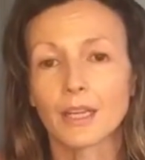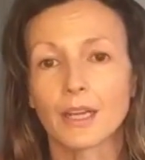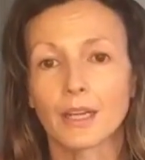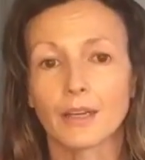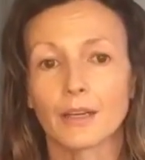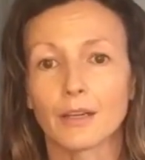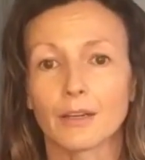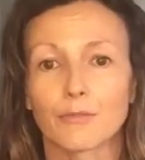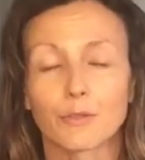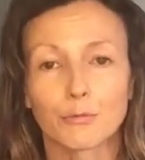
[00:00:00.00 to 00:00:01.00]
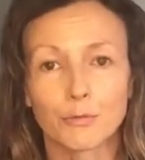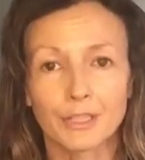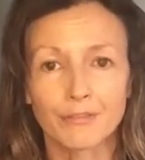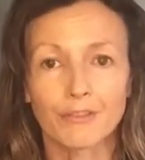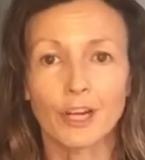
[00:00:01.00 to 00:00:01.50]
uh,
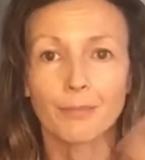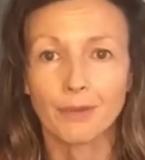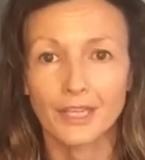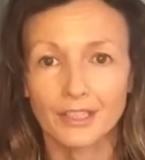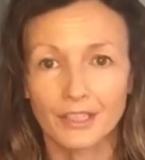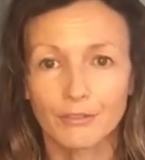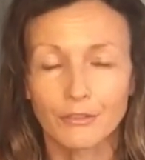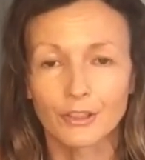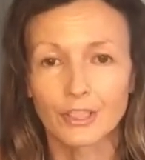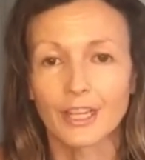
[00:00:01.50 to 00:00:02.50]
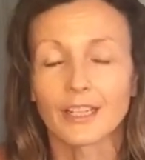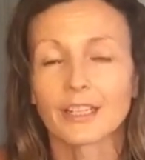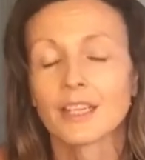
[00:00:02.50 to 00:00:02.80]
revibrating if you like